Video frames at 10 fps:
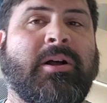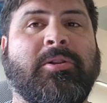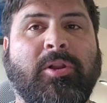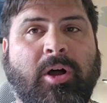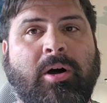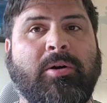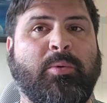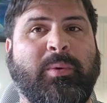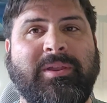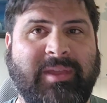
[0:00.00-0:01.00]

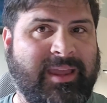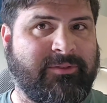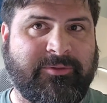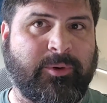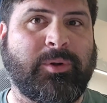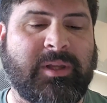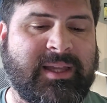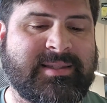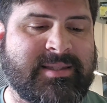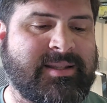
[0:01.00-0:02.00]
along with a full
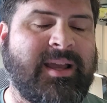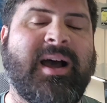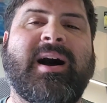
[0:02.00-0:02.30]
list